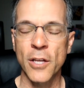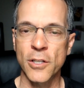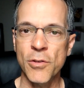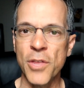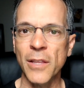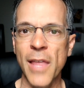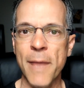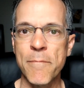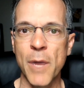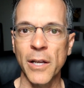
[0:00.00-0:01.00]
Do you think
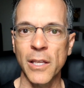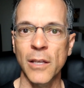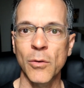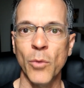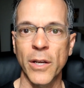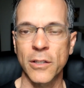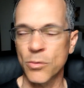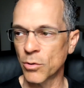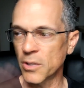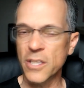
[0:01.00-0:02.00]
that monkey, when
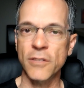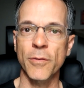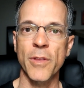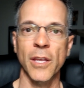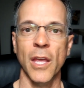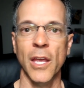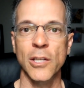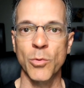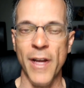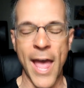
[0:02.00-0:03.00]
it's released from the
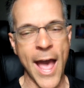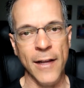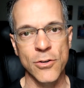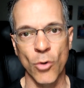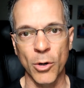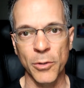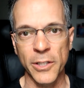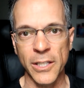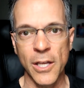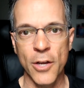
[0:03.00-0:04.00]
cage, would act
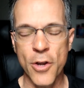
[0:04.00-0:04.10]
normally?